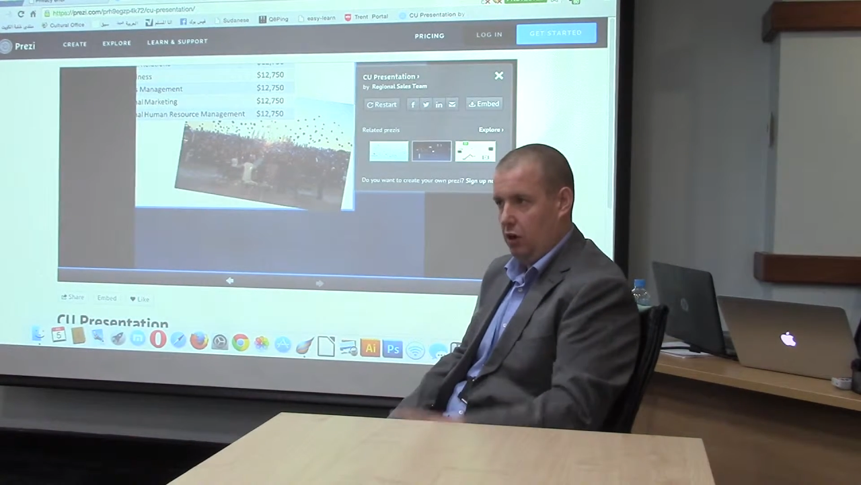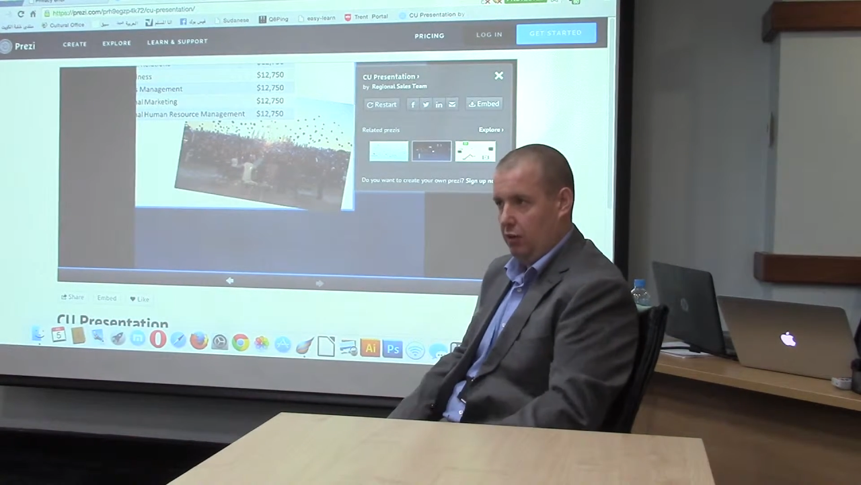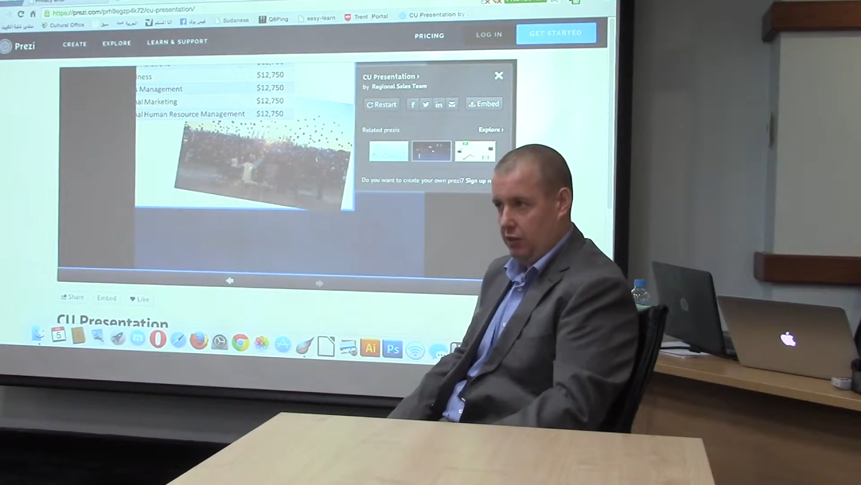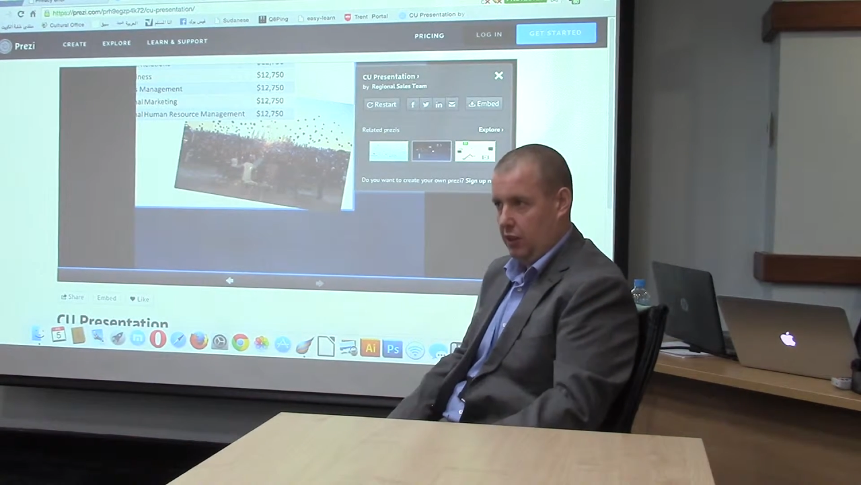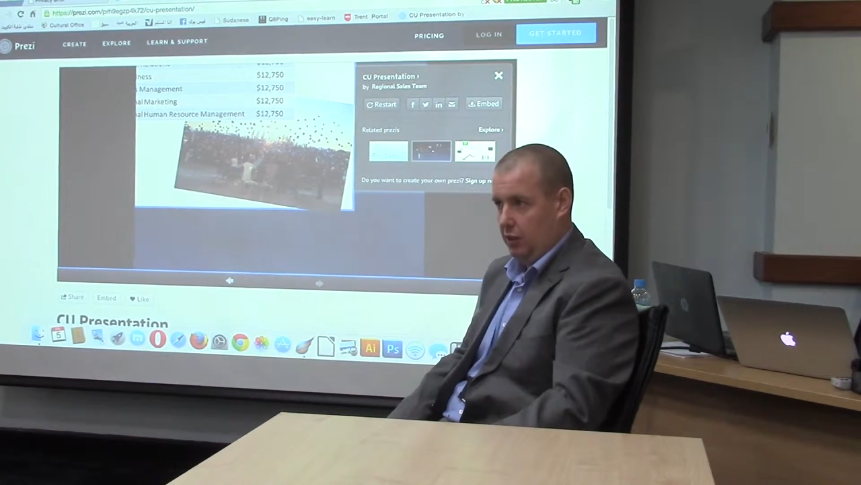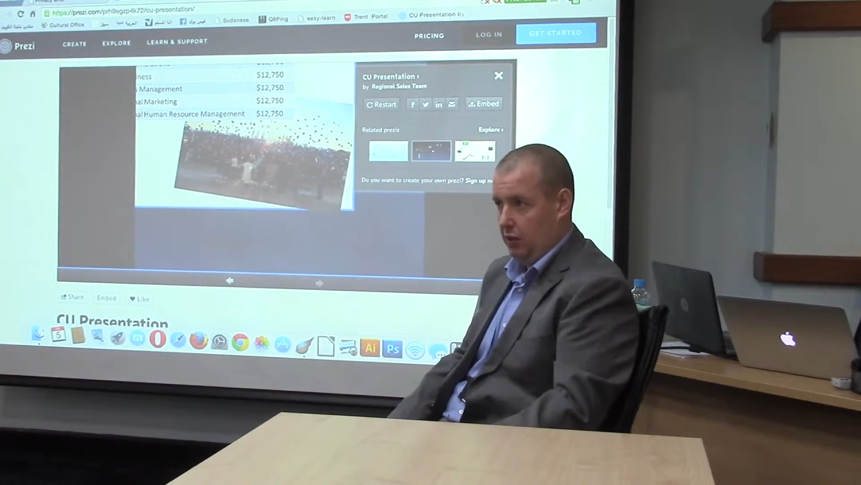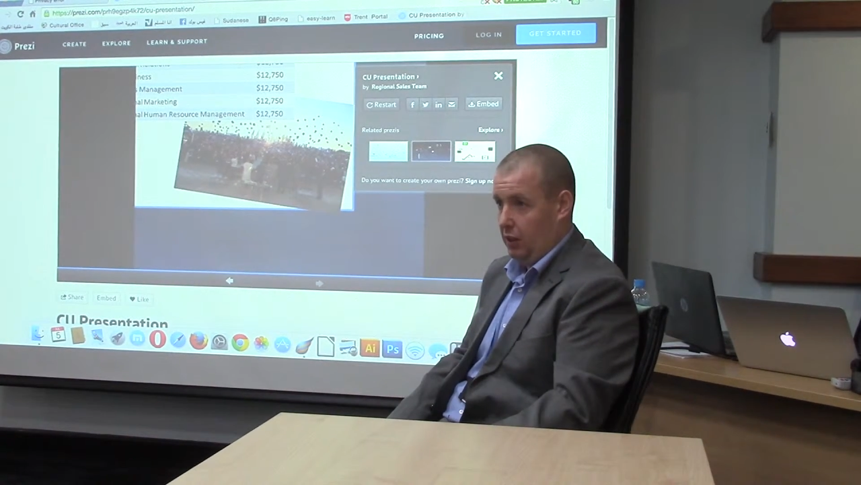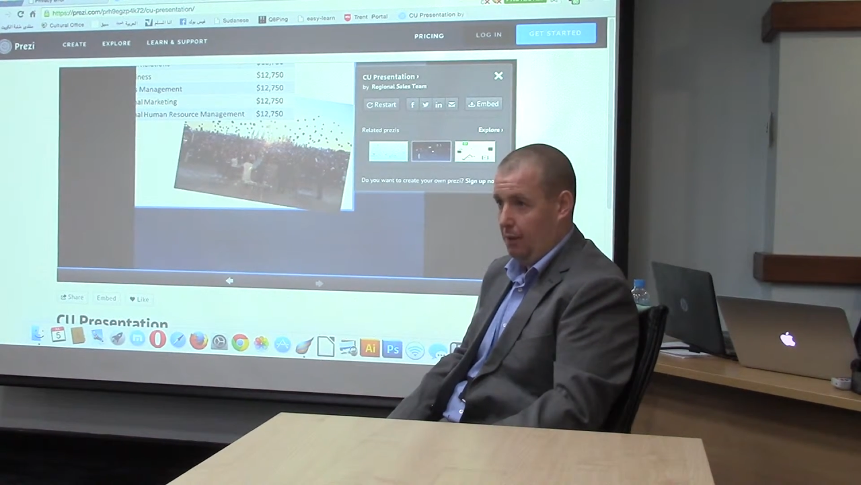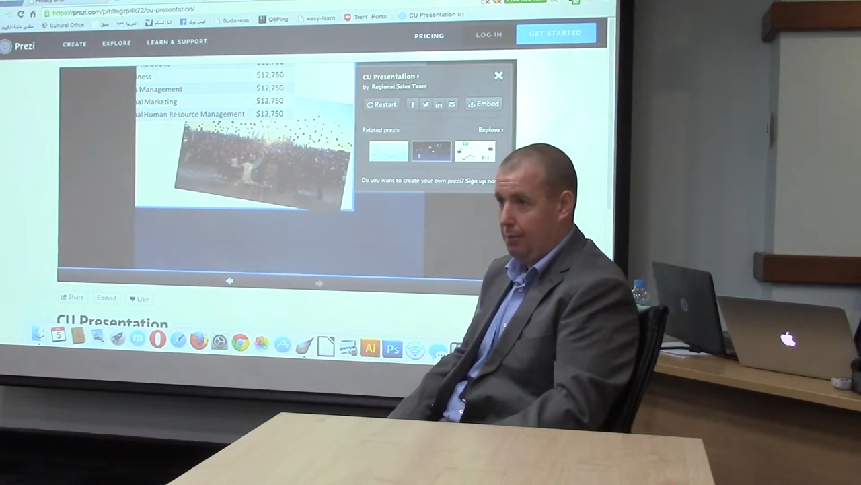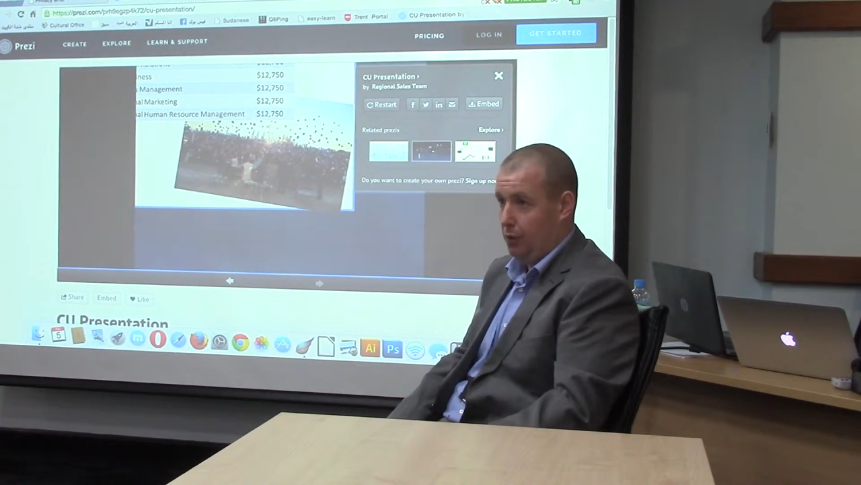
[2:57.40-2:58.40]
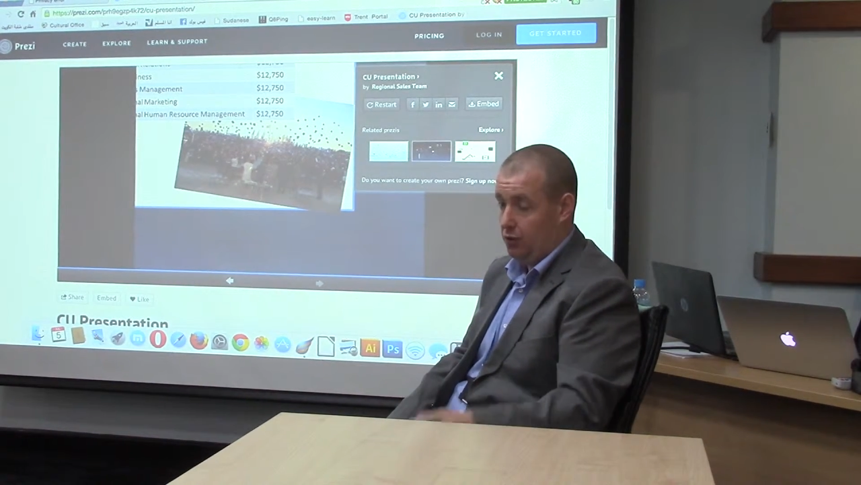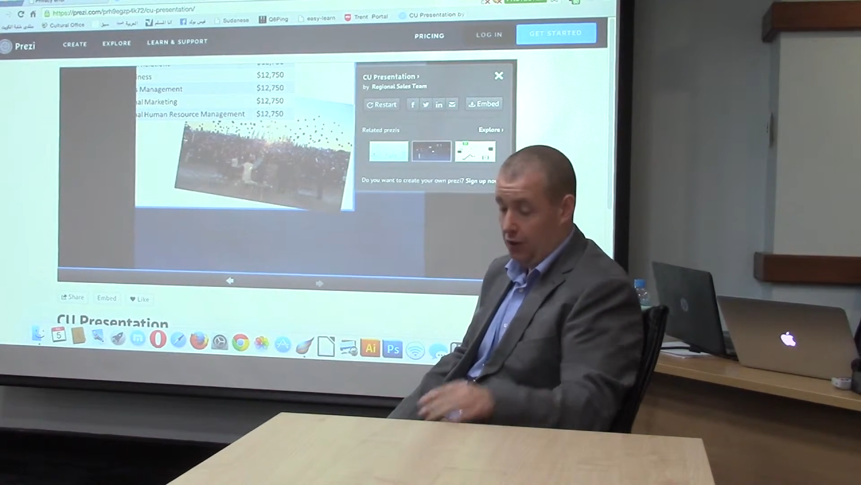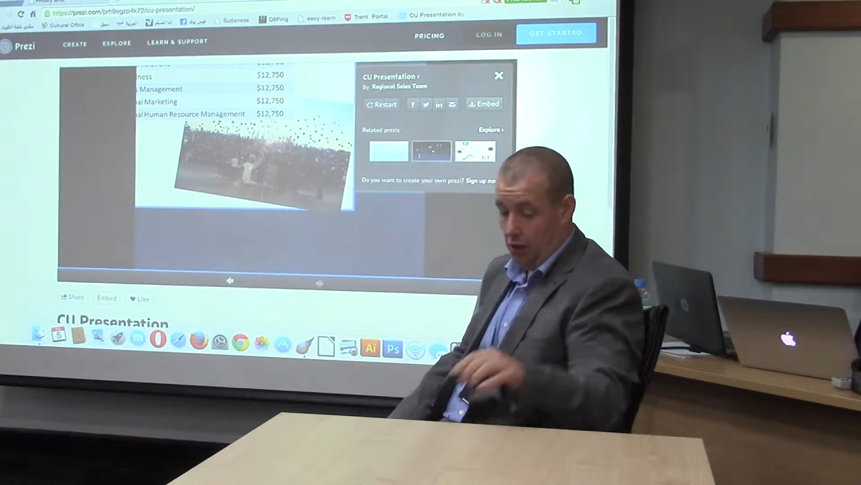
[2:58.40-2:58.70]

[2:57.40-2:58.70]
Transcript: attending the campus.